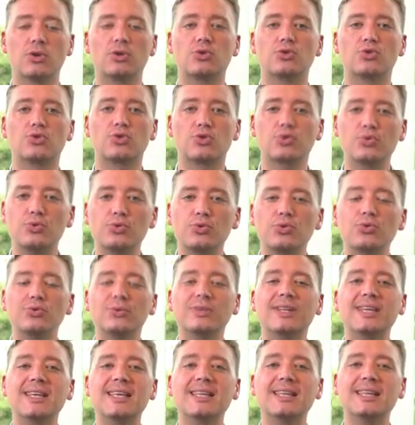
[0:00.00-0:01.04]

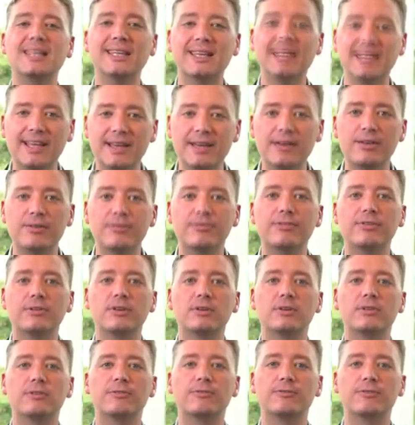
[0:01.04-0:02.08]
Truly live
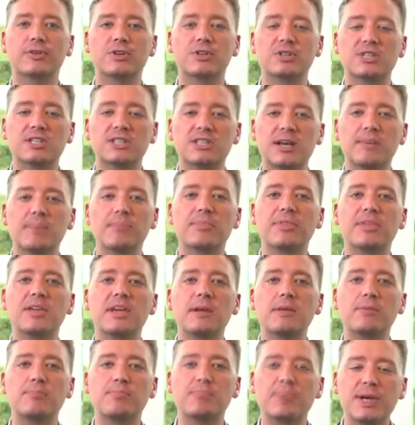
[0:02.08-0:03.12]
for
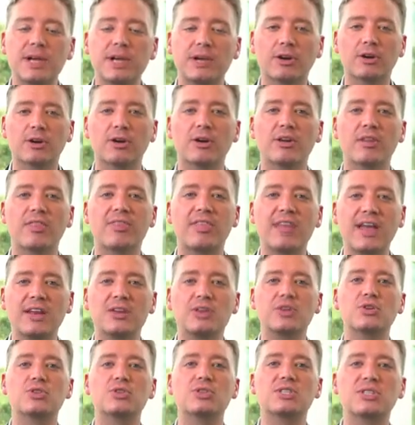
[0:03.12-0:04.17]
something bigger
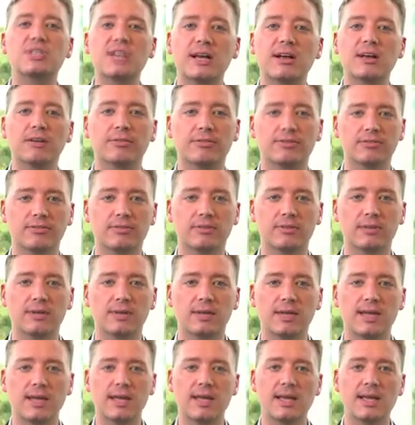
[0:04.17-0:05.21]
than yourself.
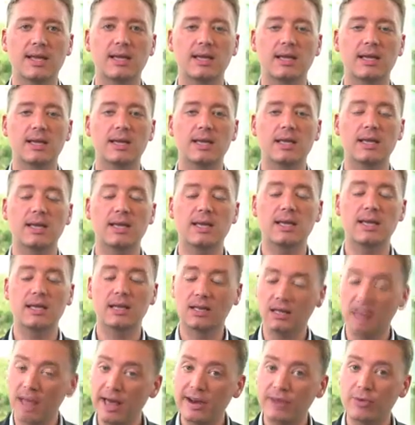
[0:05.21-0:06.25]
In
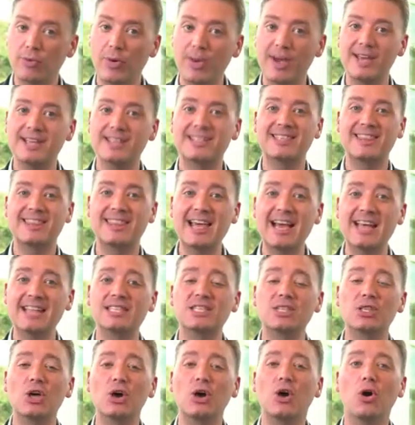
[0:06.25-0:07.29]
a lot of ways,
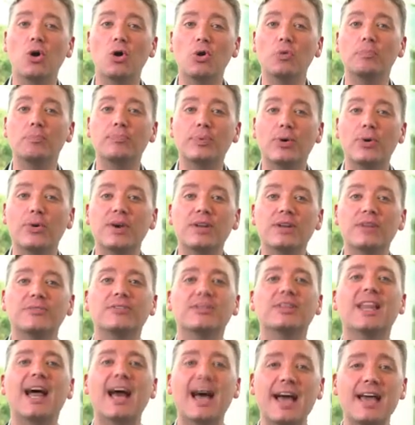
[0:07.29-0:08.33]
that's the whole point
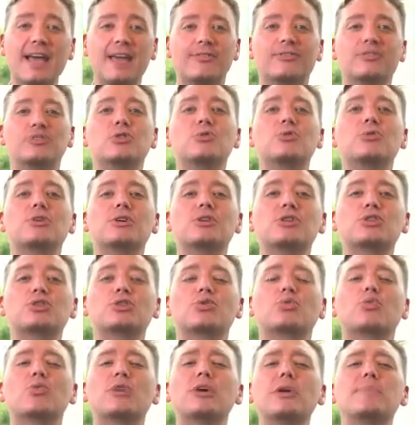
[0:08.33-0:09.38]
of life, to
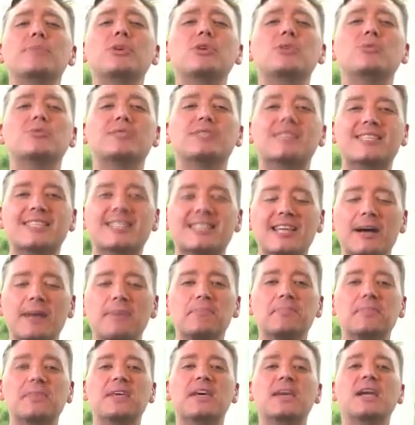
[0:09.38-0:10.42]
contribute
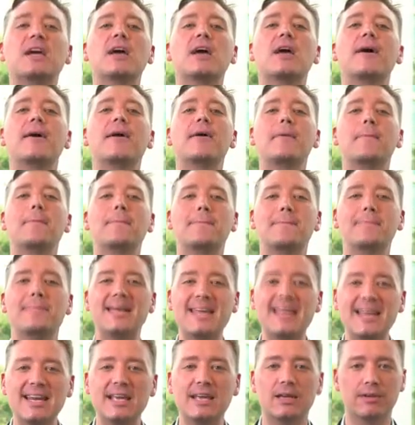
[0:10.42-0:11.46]
something
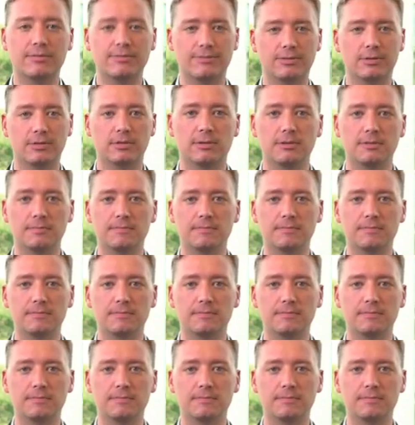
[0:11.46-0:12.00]
meaningful.